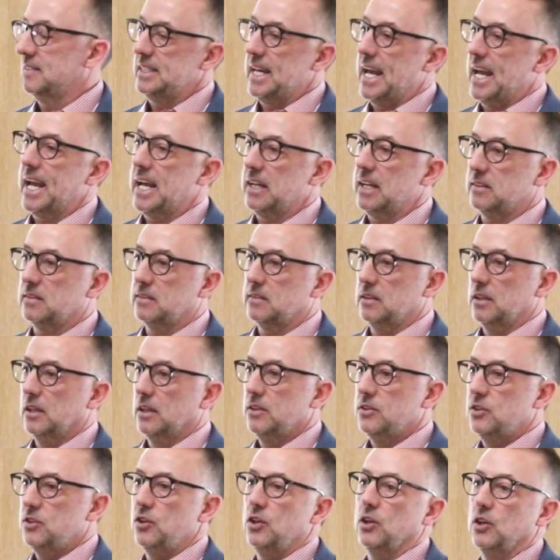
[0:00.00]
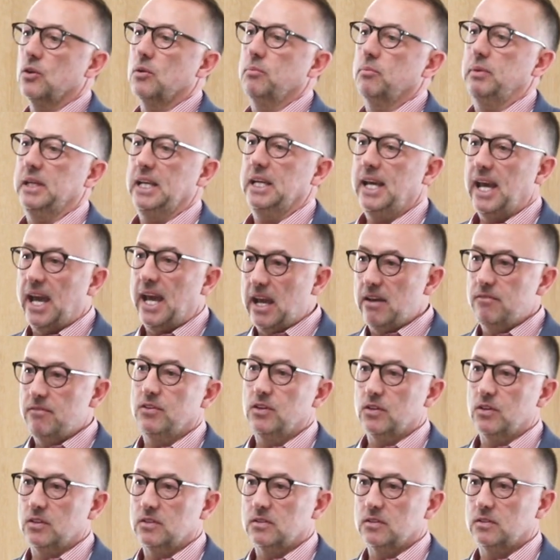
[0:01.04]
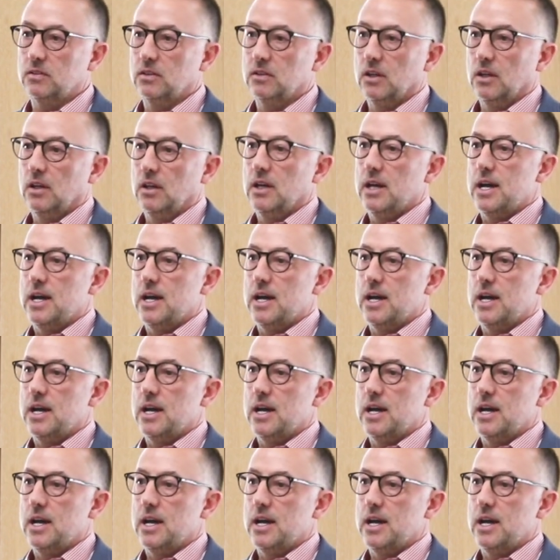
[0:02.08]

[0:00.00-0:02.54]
stance to your behaviors